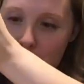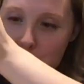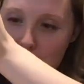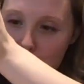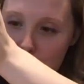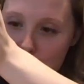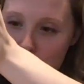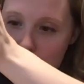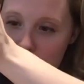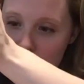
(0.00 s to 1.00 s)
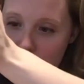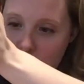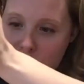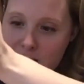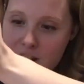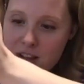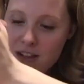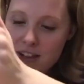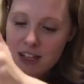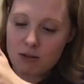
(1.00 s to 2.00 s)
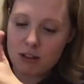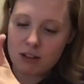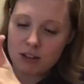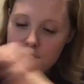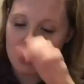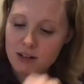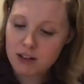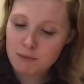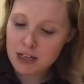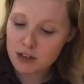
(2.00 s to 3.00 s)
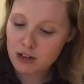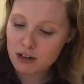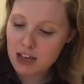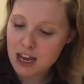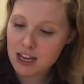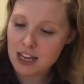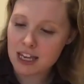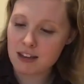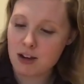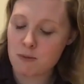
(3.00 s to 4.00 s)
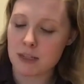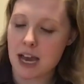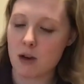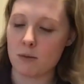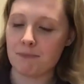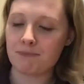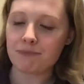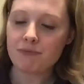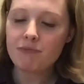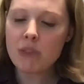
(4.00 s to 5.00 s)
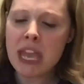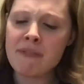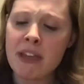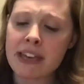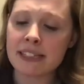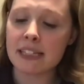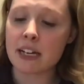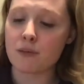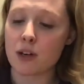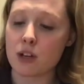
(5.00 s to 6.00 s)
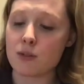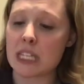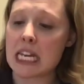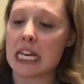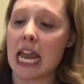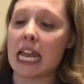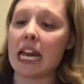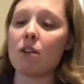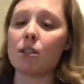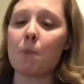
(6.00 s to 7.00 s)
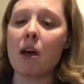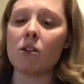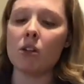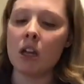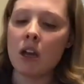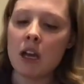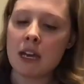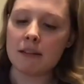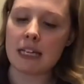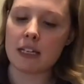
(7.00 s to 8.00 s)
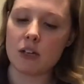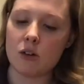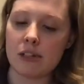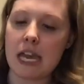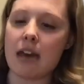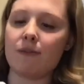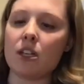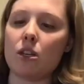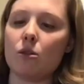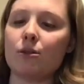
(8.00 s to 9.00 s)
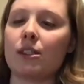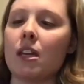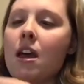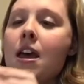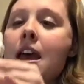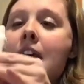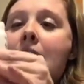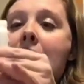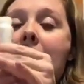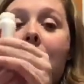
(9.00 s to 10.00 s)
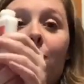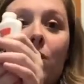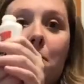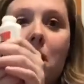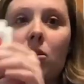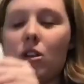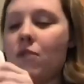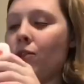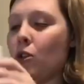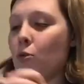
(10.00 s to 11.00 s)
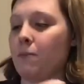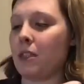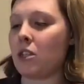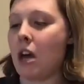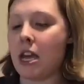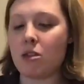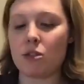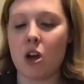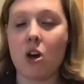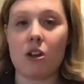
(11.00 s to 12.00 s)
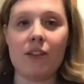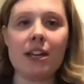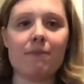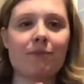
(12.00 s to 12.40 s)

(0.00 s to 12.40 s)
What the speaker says: But you squeeze all the liquid glue. You want to make sure that it comes out. And like I said, if you're using an 8-ounce bottle, then you only have to use half the bottle of glue. So I used all of it.